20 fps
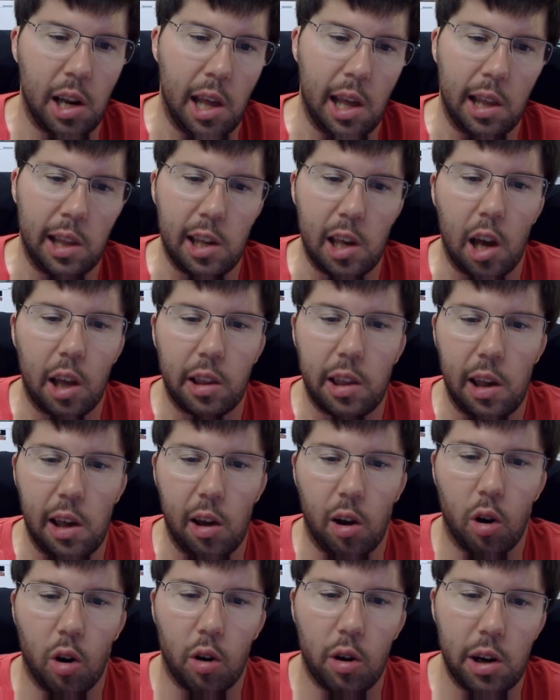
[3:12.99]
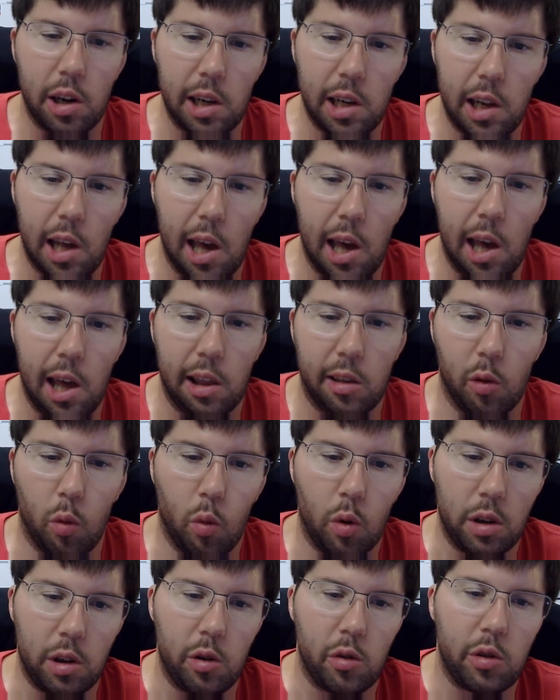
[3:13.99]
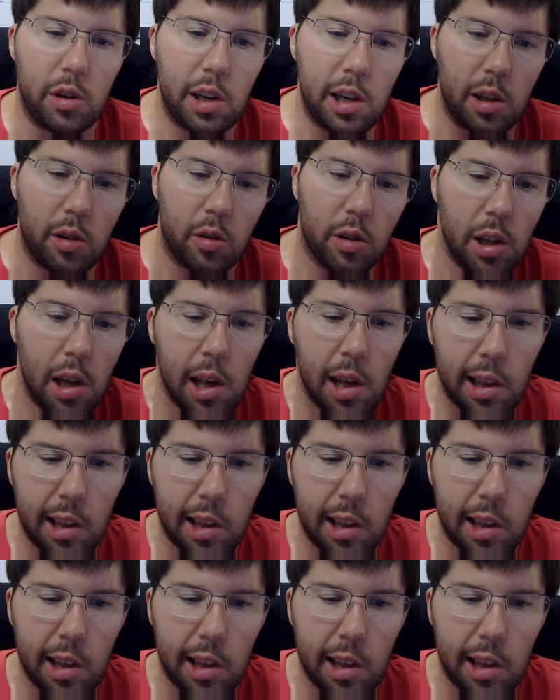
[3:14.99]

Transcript: and Deontay Hardy as a 1-year deal.